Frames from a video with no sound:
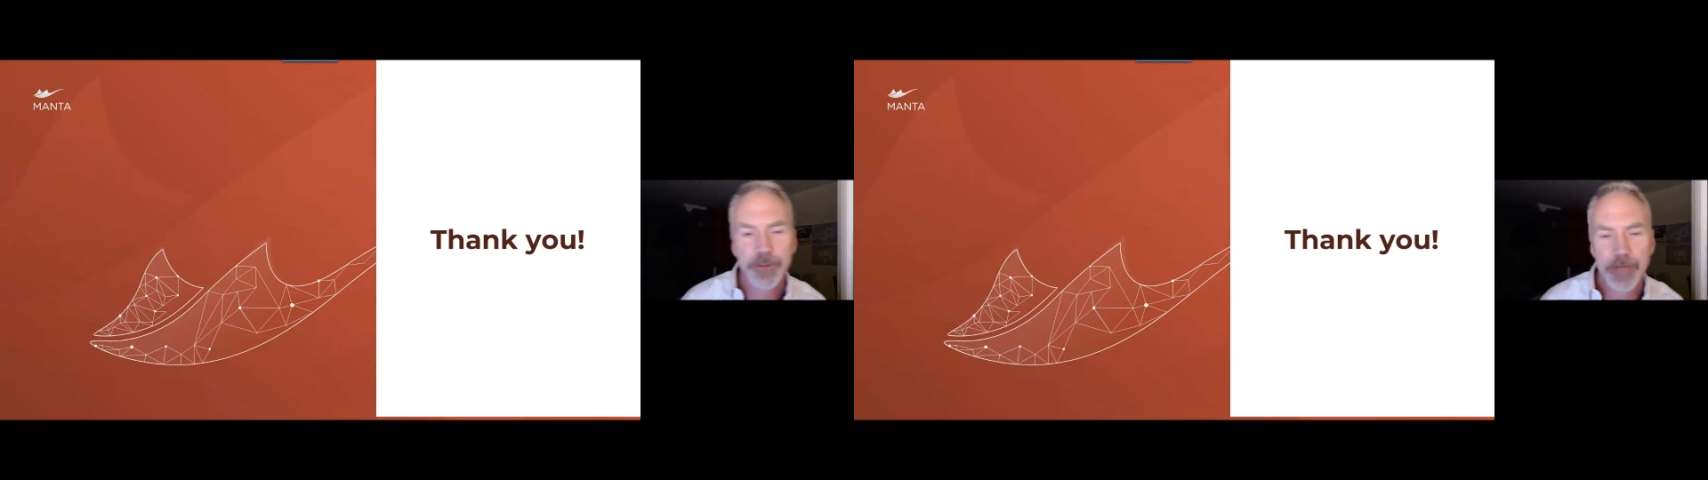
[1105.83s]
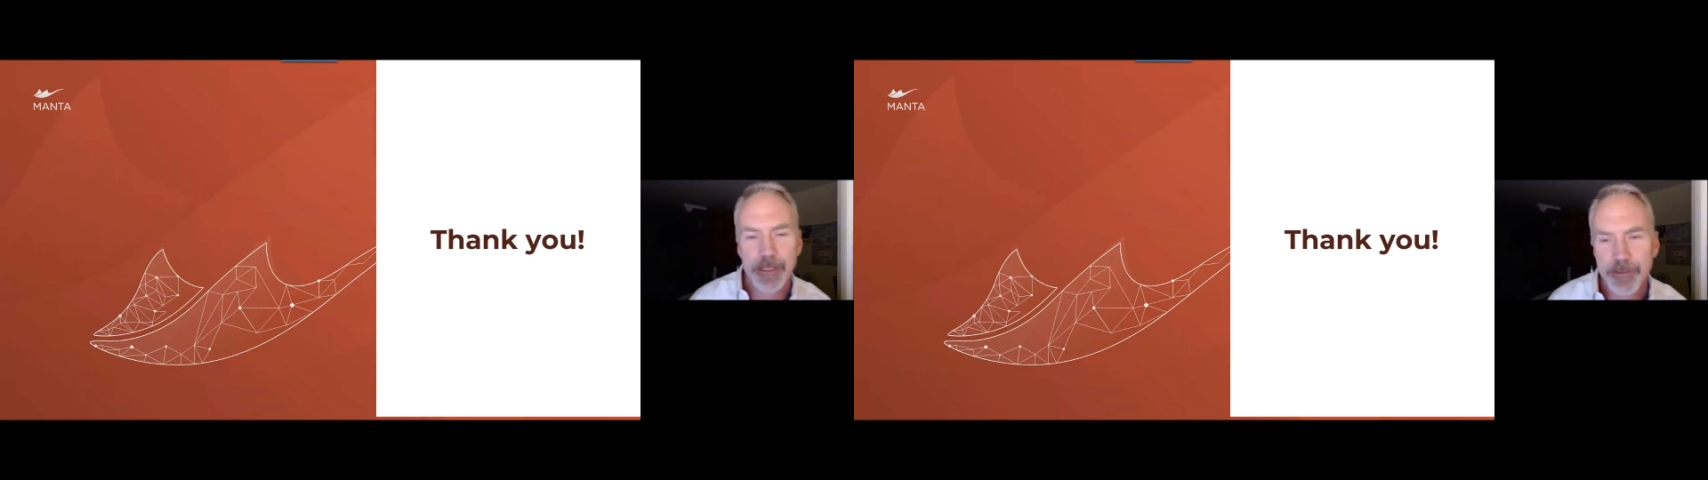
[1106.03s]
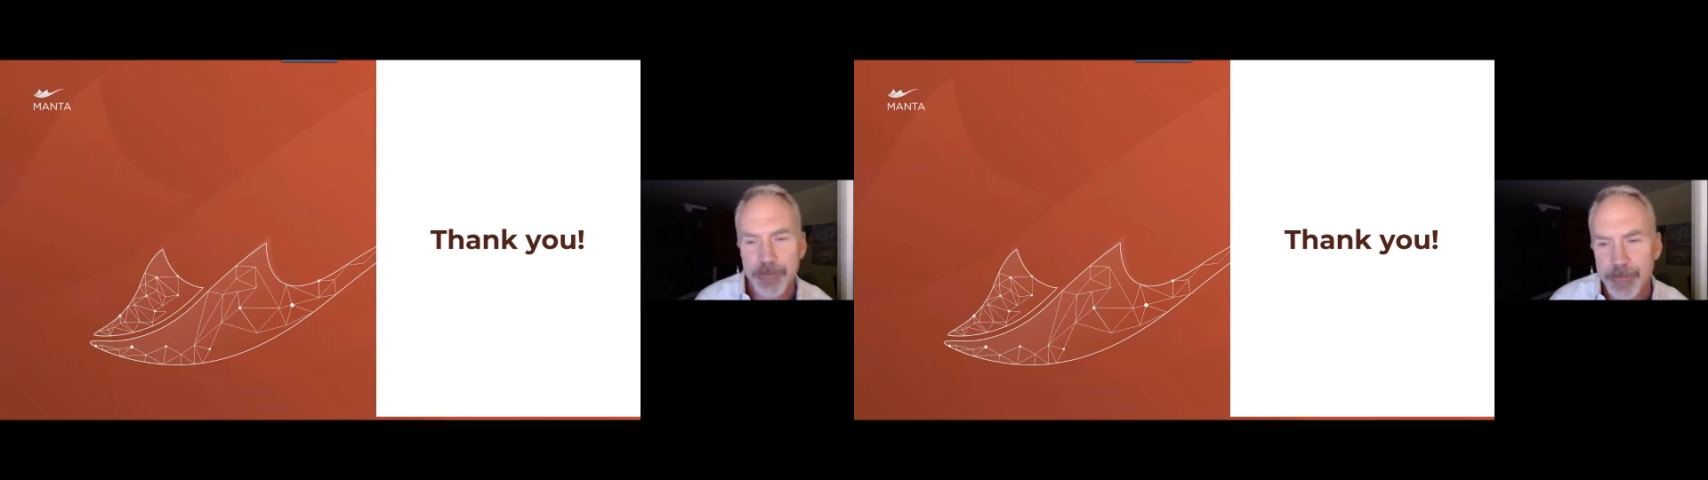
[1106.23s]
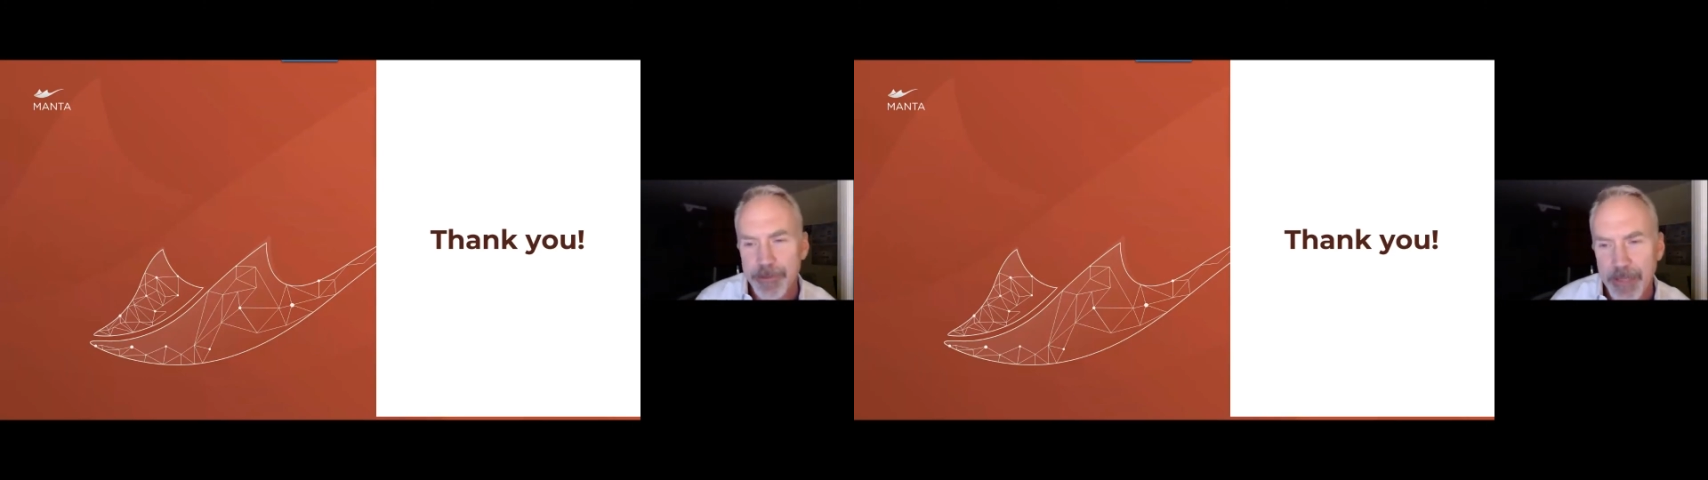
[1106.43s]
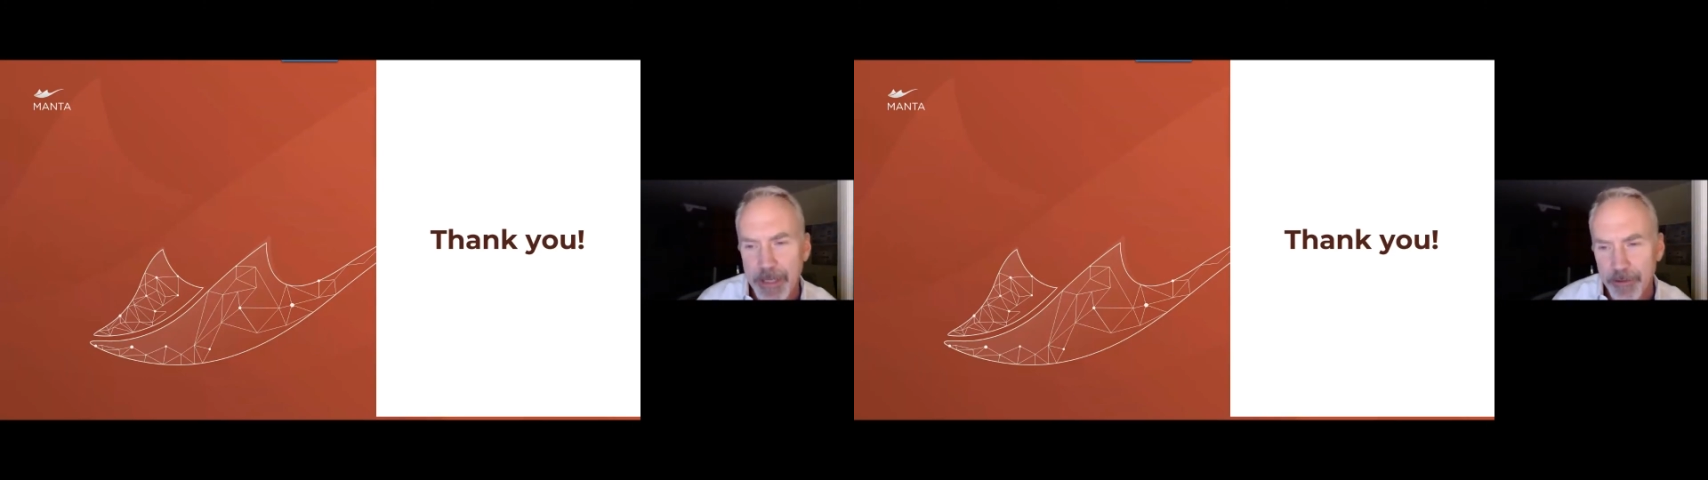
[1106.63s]
directly from
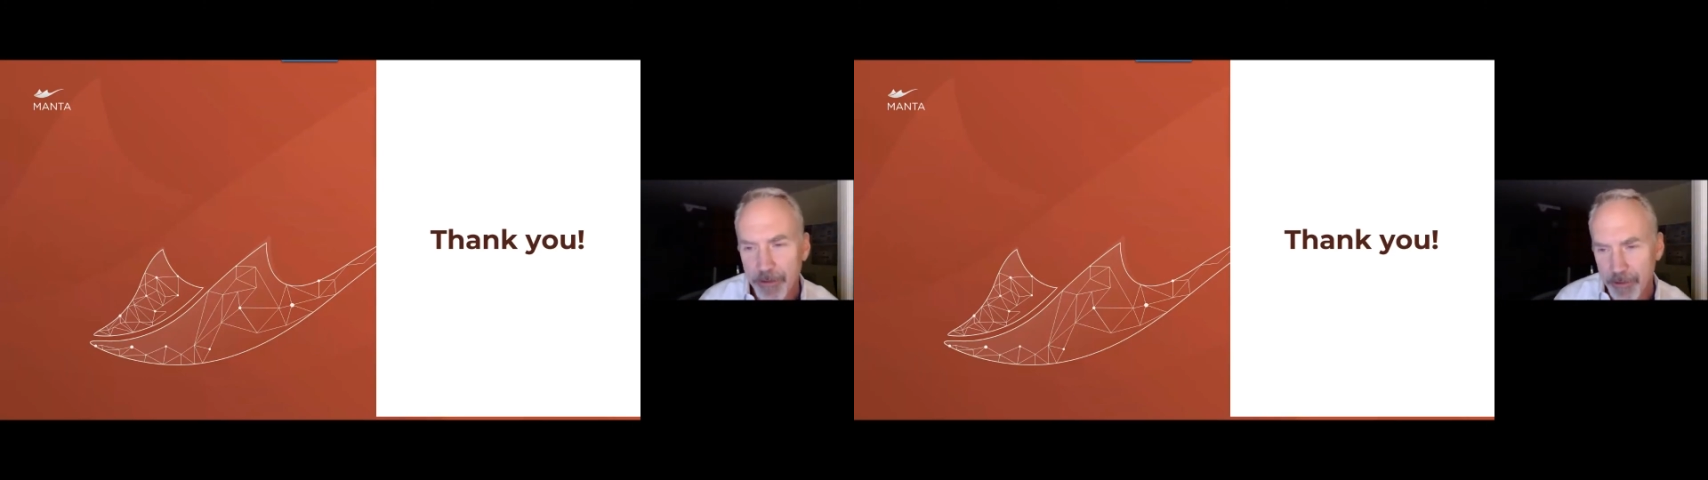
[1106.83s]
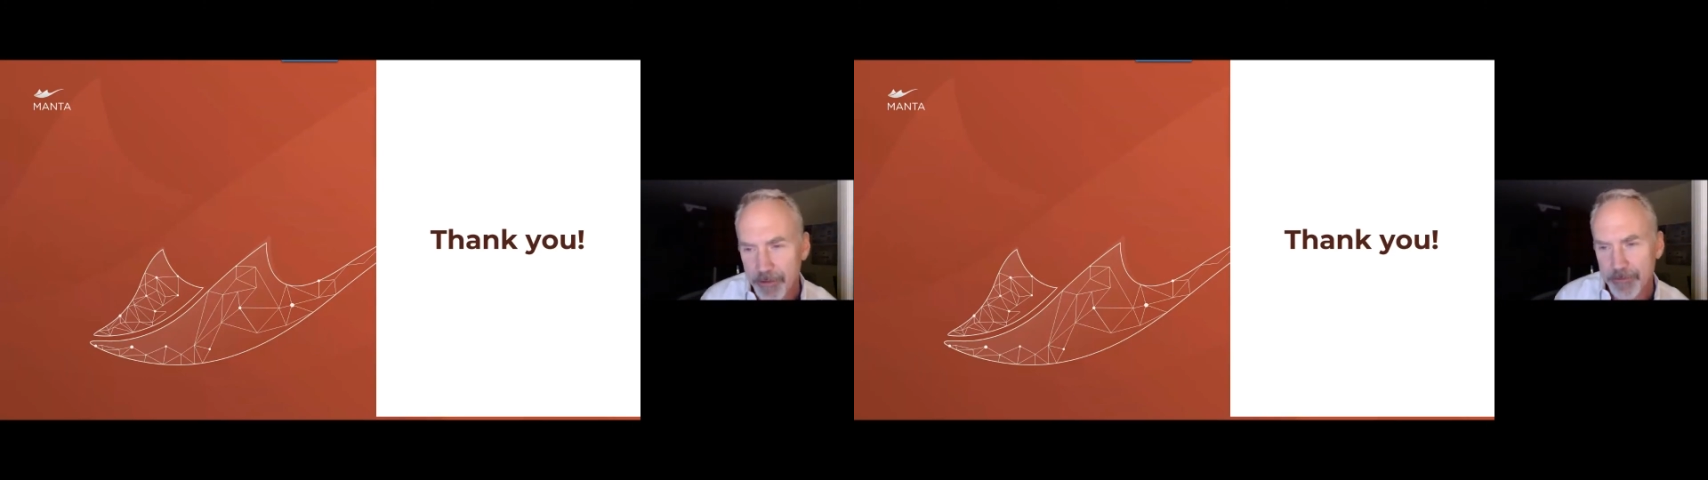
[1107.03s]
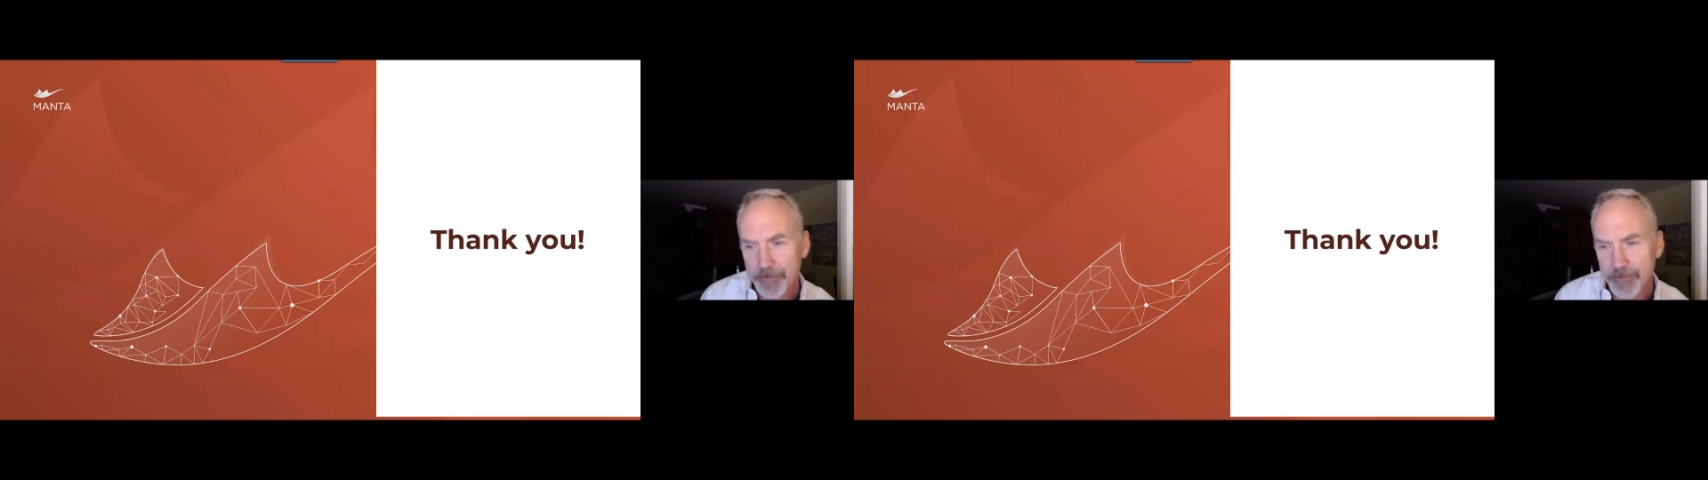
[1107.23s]
its catalog.